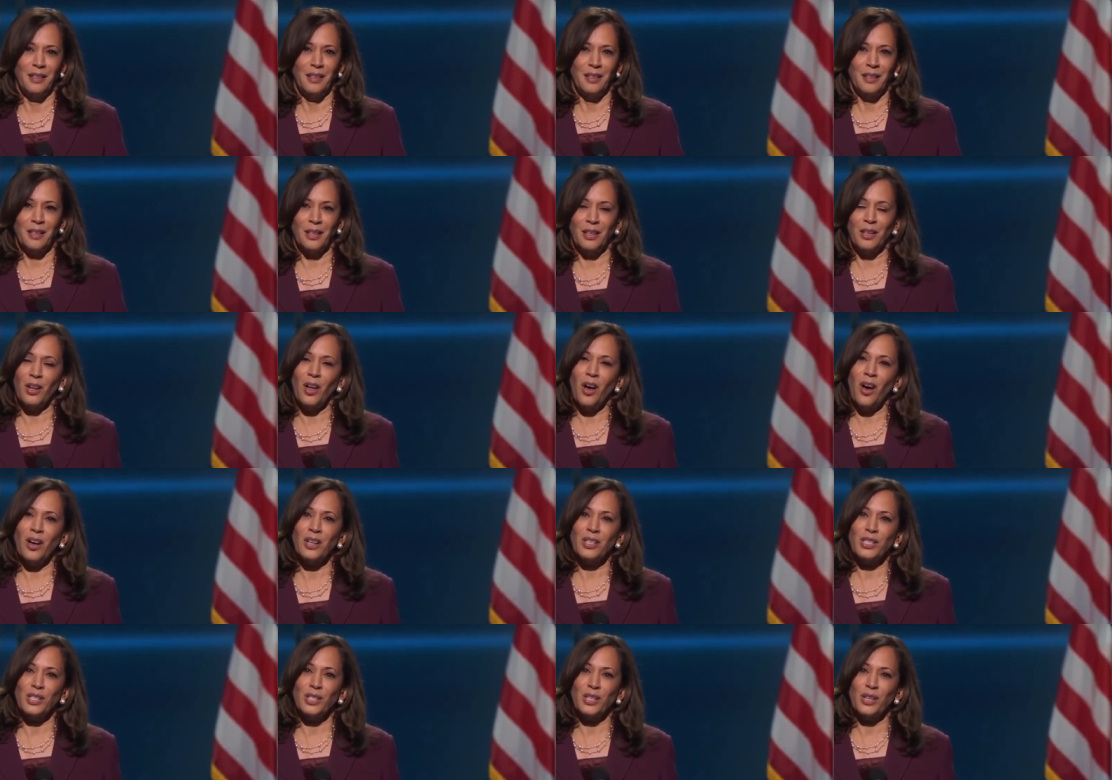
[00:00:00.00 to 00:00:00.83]
the
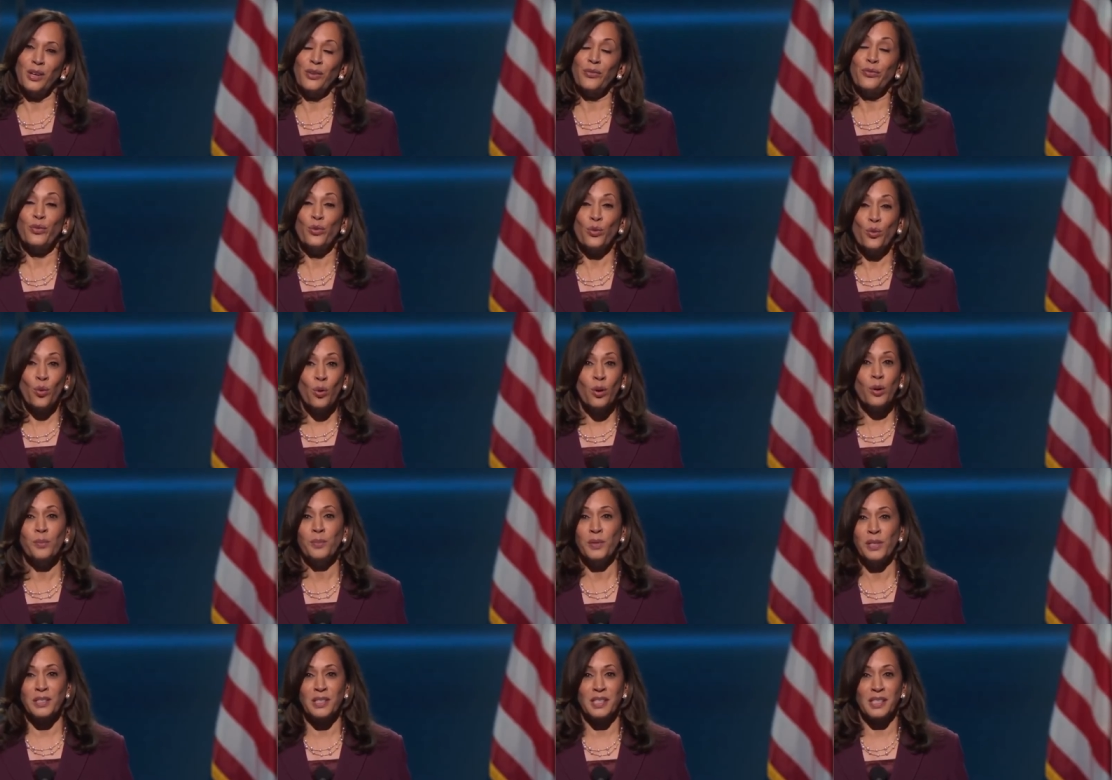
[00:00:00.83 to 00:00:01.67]
loss of
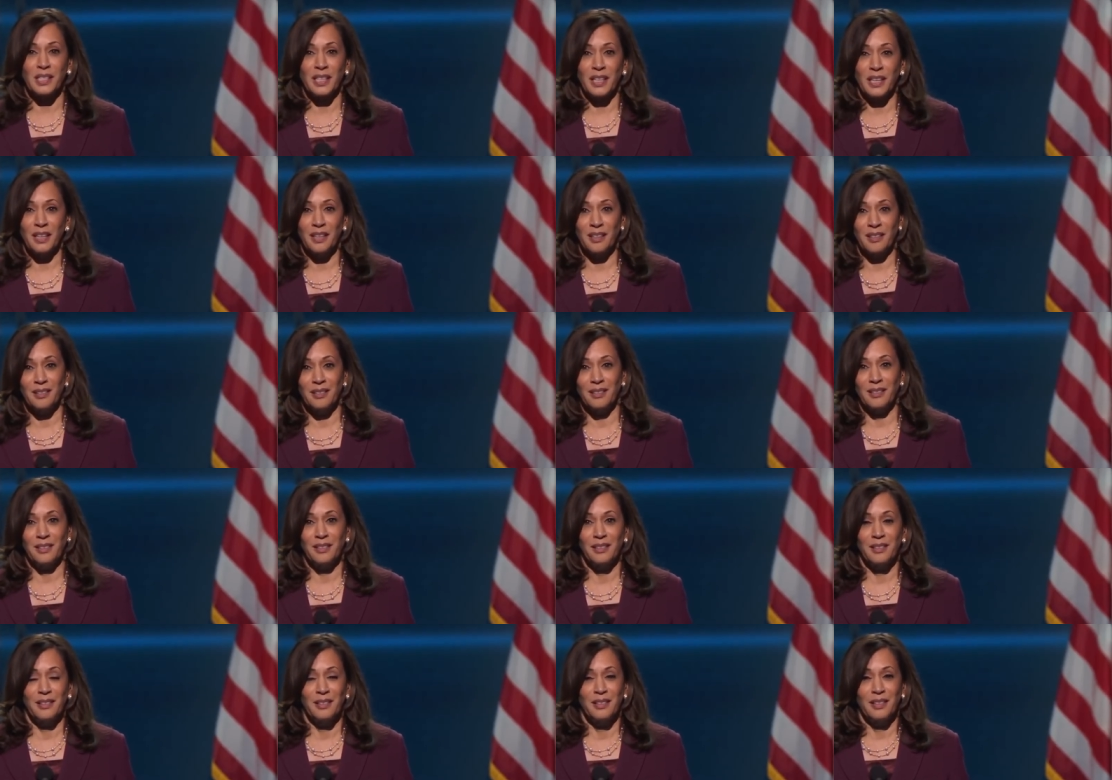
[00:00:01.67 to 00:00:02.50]
normalcy,
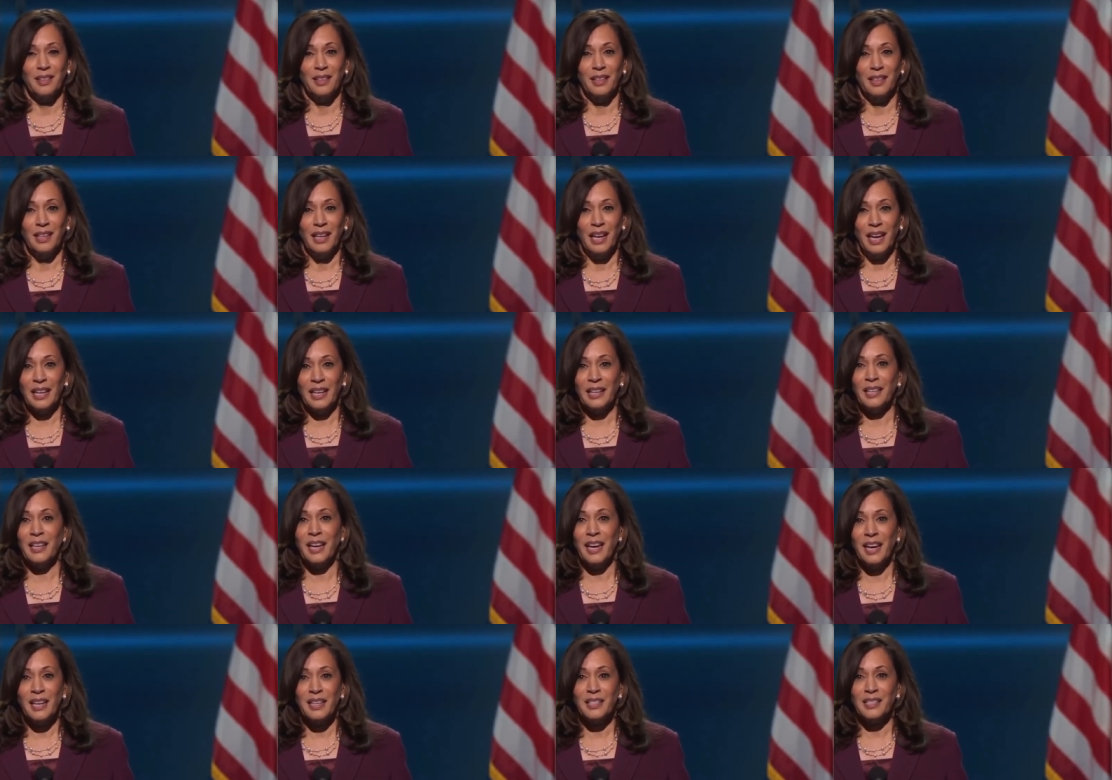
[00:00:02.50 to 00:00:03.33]
and
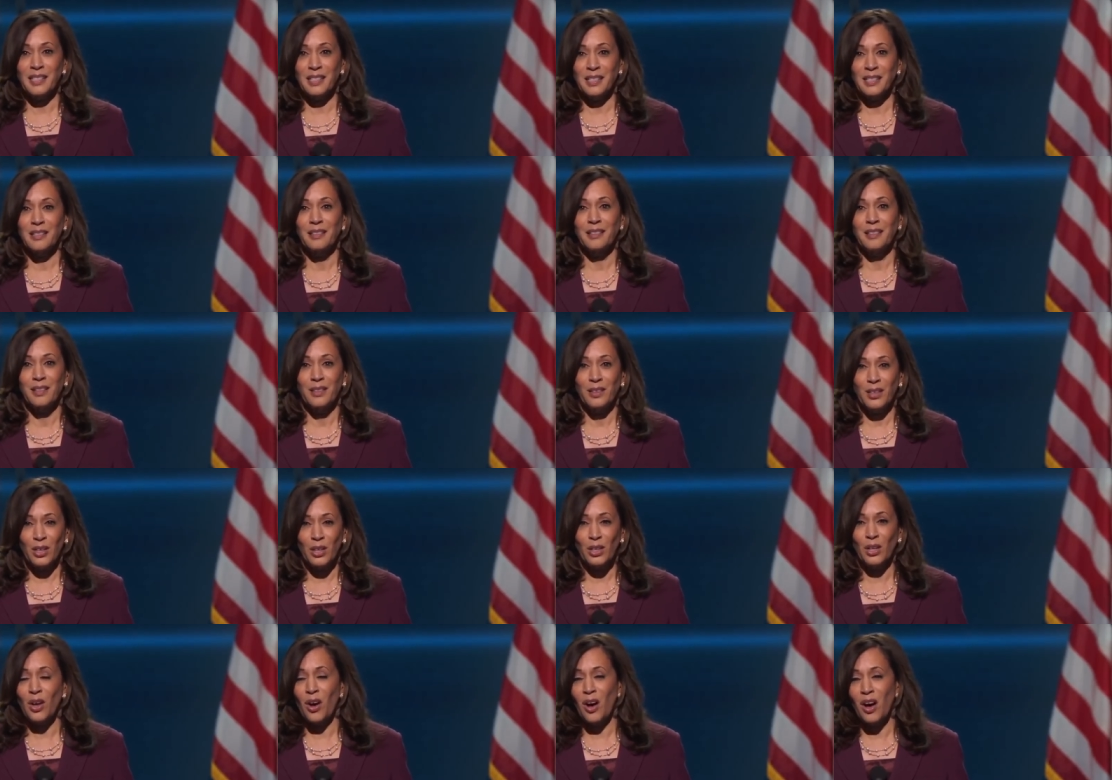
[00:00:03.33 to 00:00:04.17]
yes, the
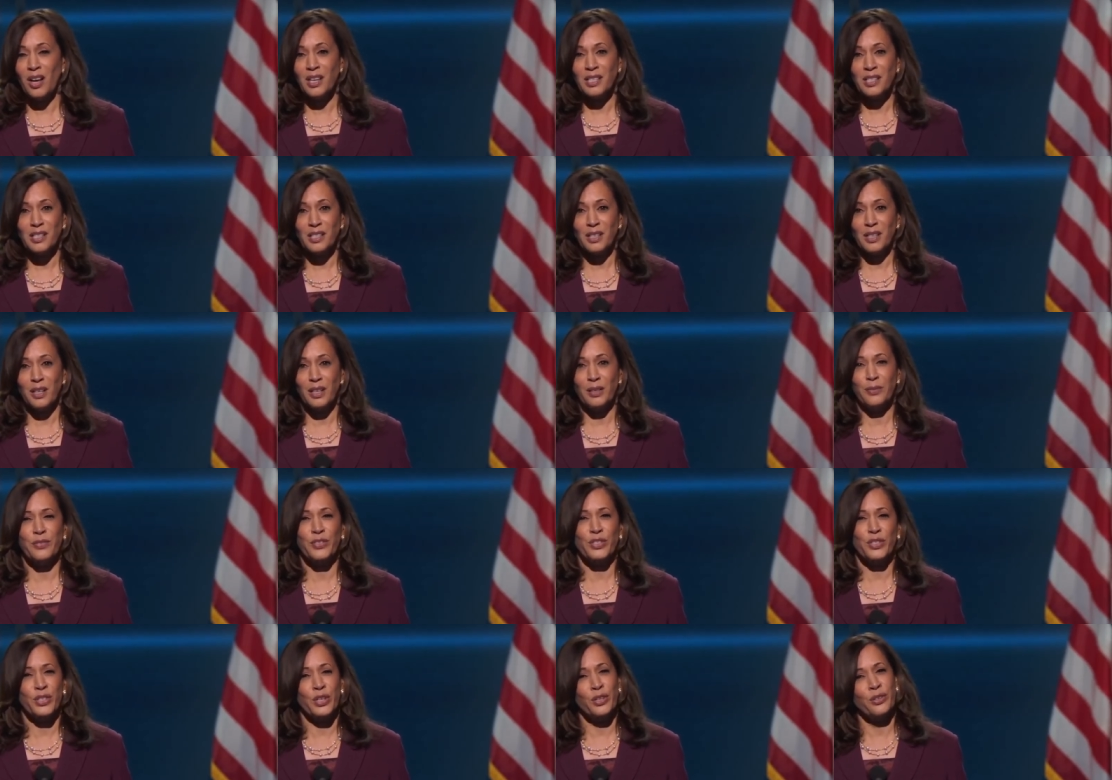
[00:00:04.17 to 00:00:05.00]
loss of
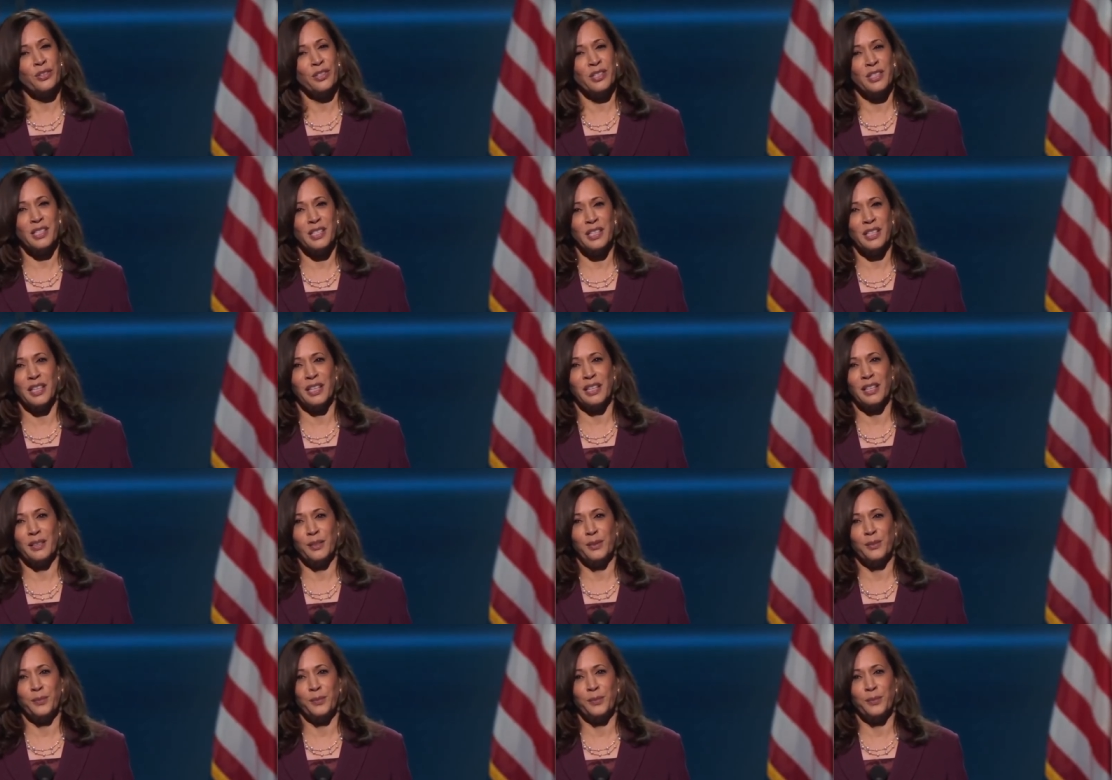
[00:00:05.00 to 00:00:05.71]
certainty.